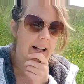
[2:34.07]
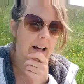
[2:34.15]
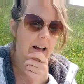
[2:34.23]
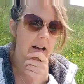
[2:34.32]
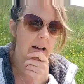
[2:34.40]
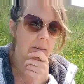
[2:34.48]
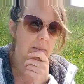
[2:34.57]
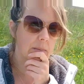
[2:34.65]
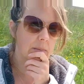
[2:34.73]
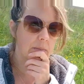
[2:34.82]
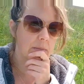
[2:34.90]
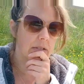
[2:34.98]

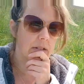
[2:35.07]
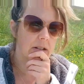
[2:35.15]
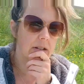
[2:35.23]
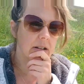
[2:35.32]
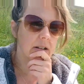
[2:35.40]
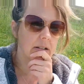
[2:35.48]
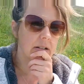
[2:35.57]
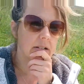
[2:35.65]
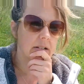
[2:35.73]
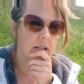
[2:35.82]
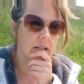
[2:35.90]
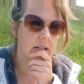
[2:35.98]
Um,
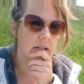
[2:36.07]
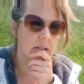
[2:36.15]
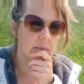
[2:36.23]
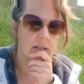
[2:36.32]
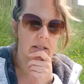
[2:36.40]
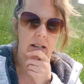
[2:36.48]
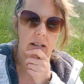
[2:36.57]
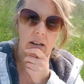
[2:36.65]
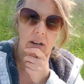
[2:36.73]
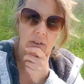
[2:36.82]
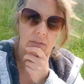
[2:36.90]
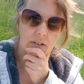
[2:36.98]
I'm going to be
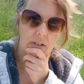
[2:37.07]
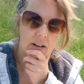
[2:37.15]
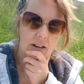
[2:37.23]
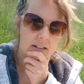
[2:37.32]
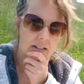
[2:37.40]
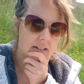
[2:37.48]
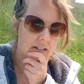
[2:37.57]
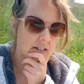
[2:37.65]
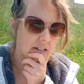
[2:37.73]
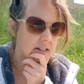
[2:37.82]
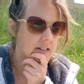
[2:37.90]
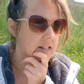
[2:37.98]
staying overnight
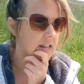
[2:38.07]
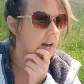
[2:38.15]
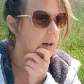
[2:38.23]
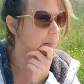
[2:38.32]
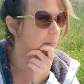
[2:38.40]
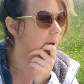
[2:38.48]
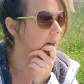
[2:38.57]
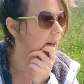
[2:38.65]
in Dieppe